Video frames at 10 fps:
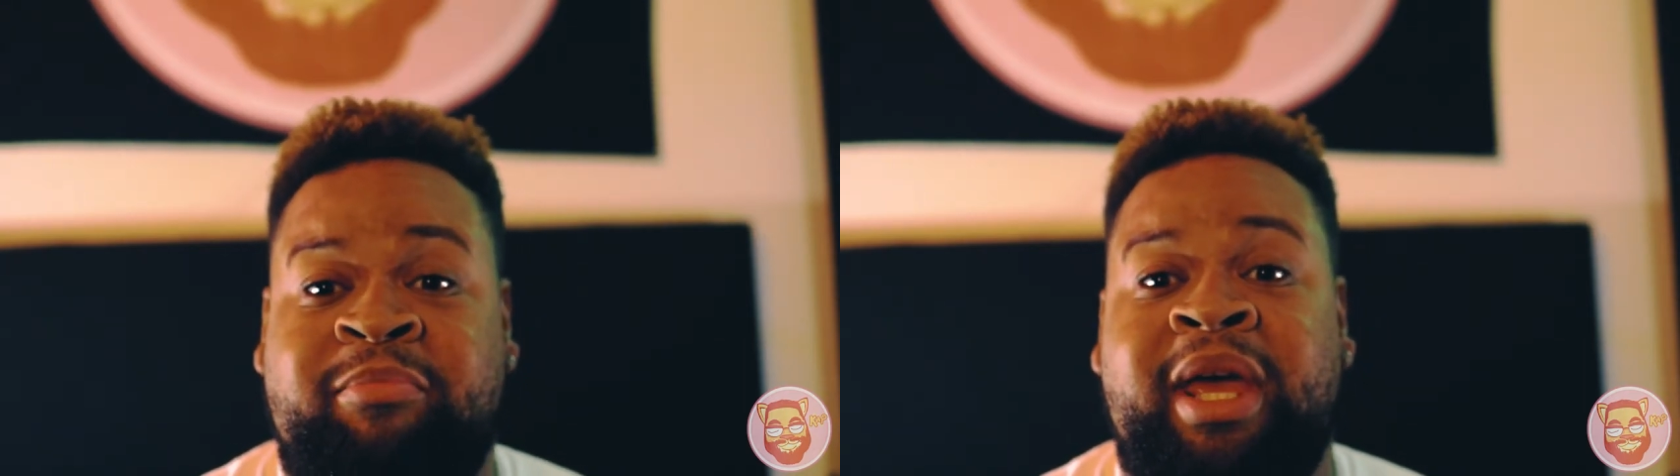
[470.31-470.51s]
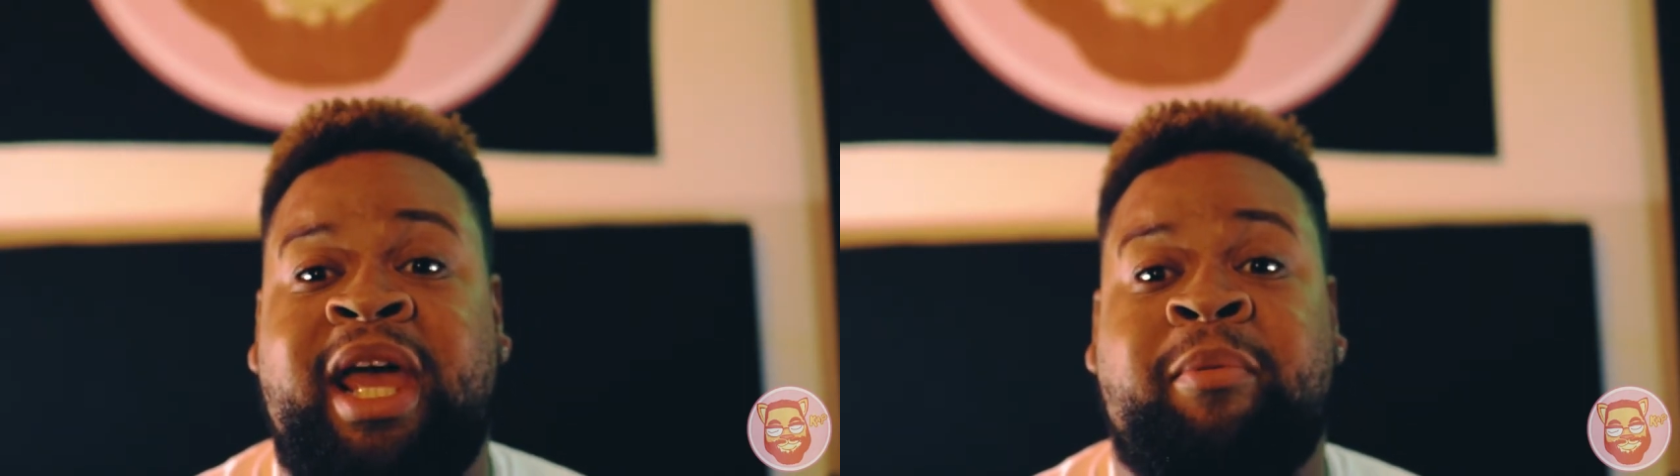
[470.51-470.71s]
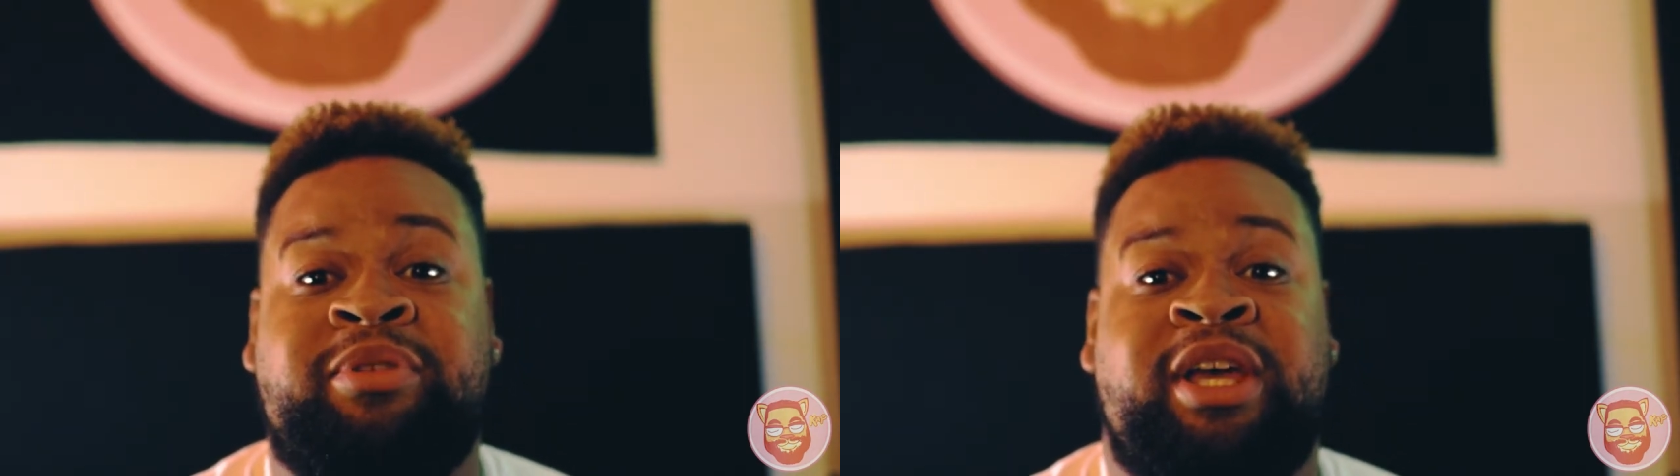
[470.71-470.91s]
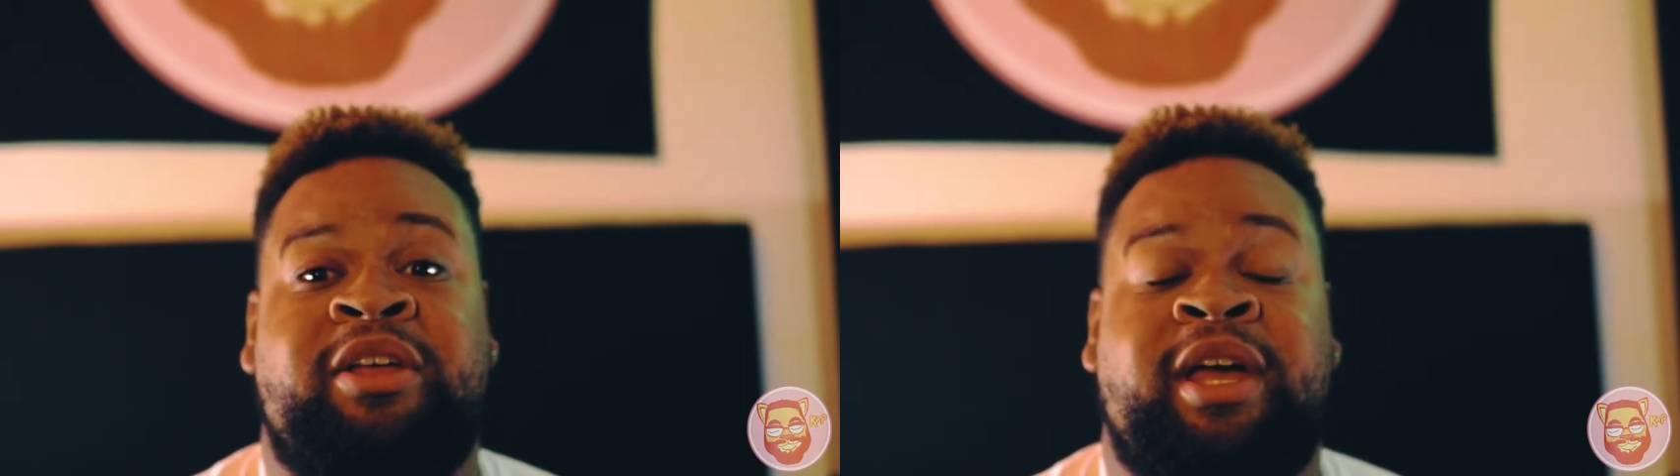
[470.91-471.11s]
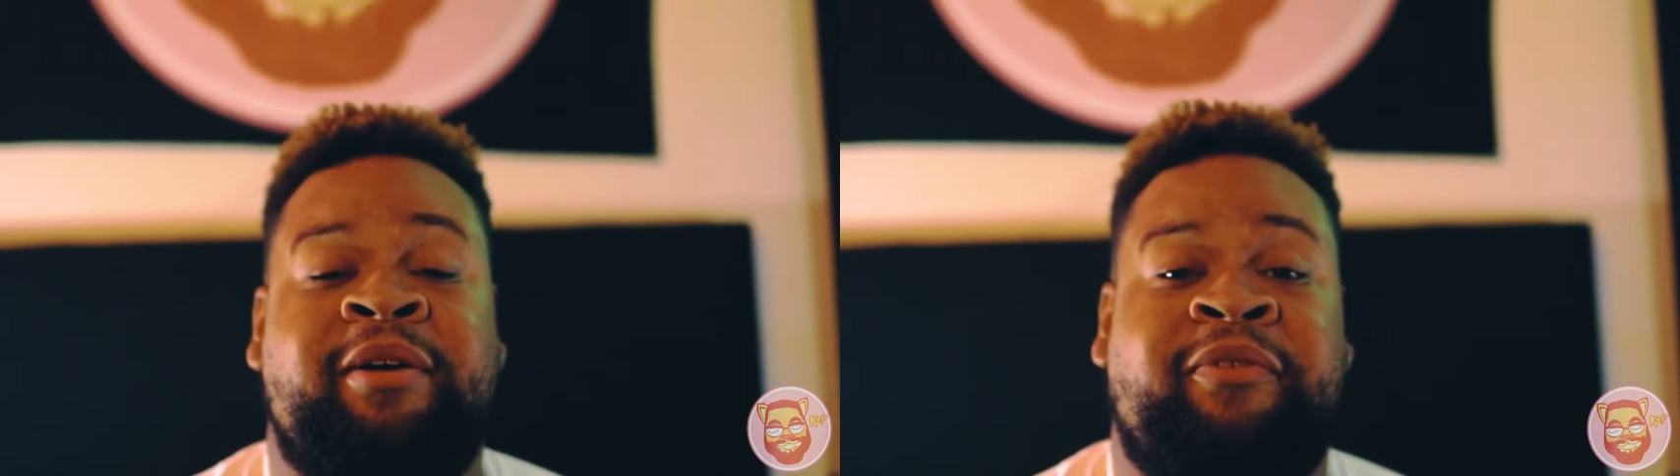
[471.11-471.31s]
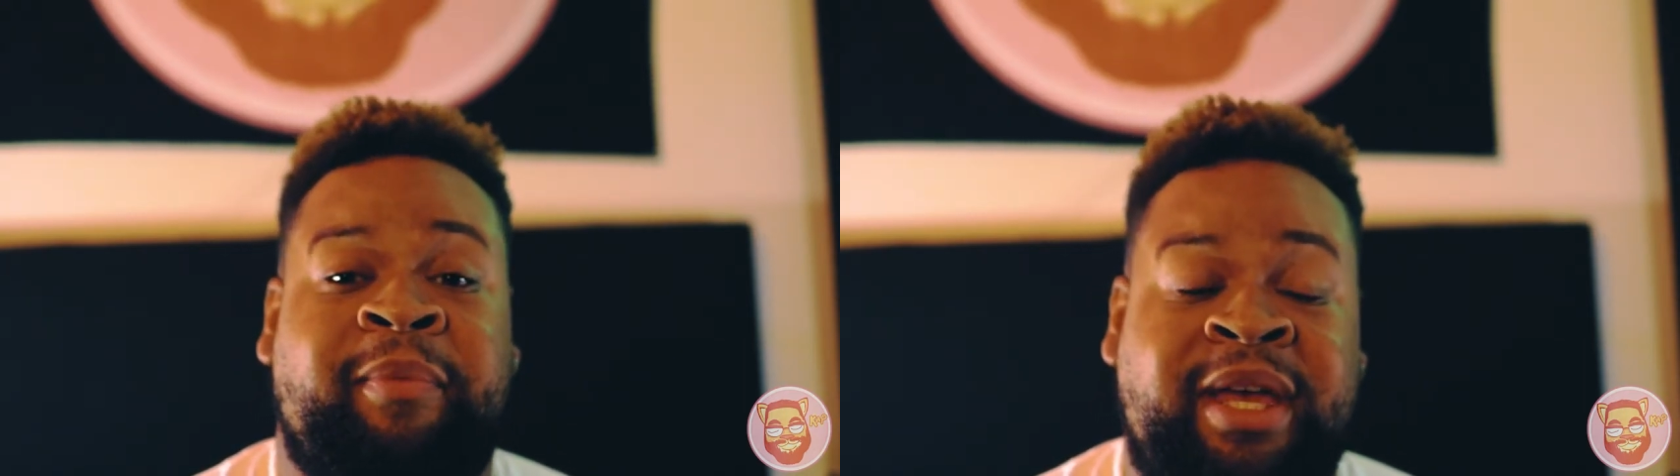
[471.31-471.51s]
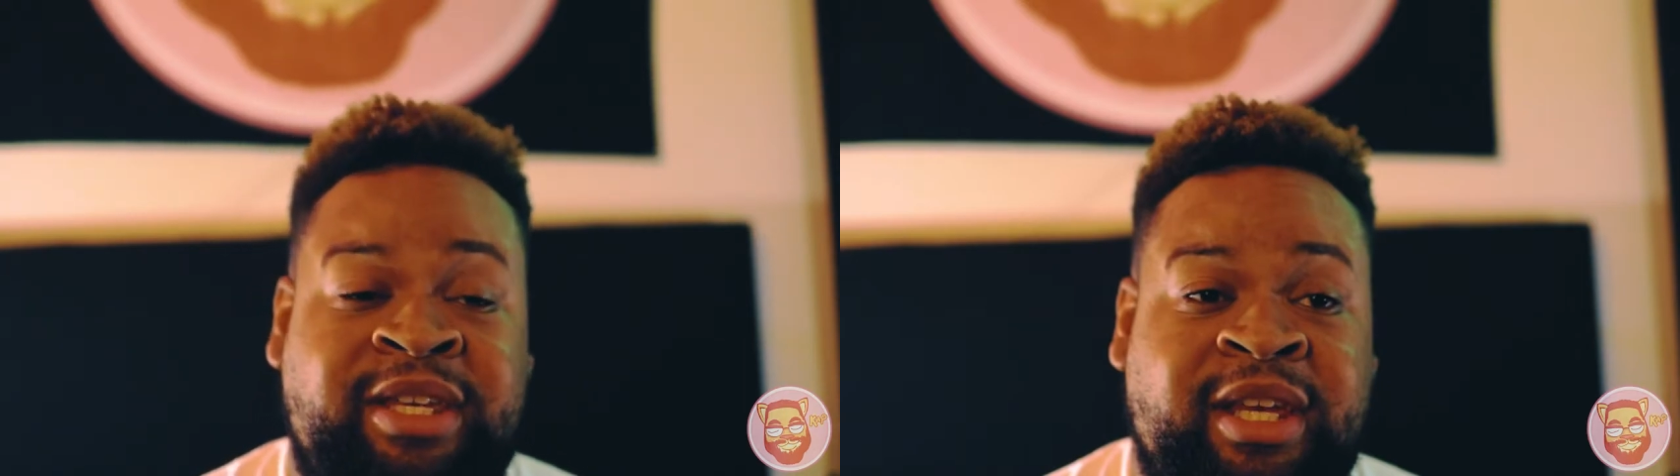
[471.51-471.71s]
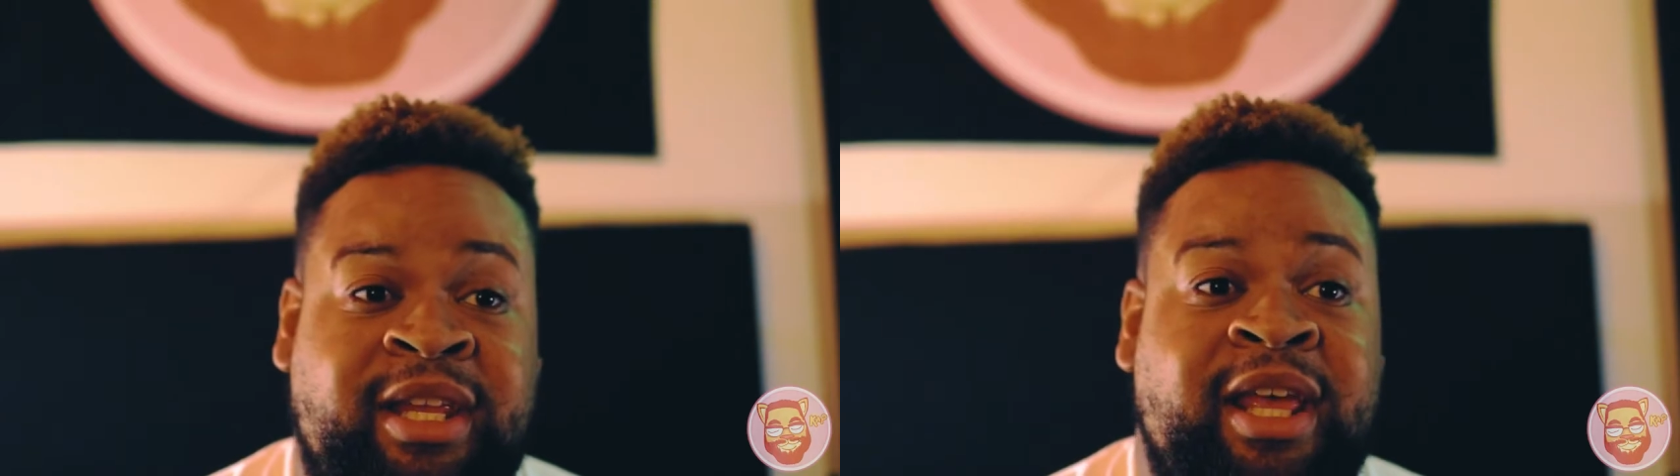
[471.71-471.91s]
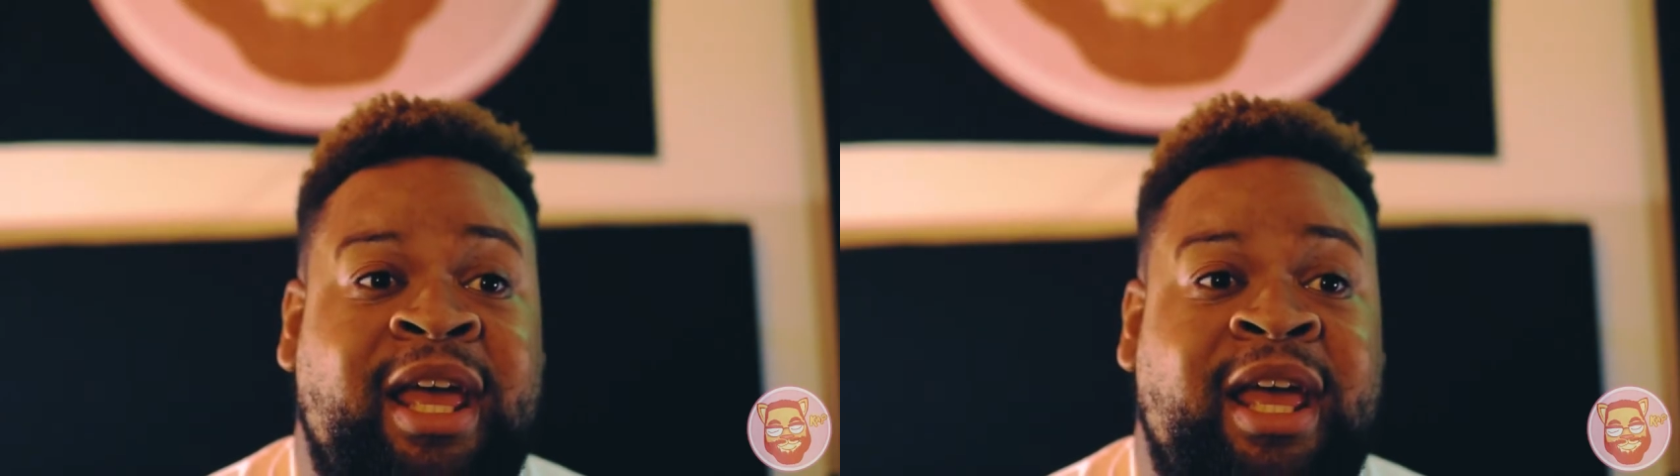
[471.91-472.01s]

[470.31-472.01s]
being able to hear the information